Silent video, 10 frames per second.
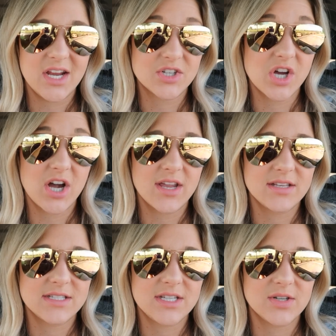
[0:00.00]
here talking
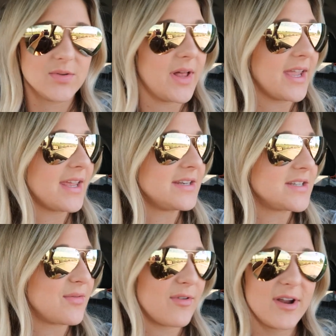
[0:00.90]
to you, like in
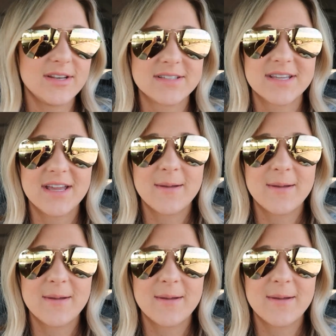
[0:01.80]
different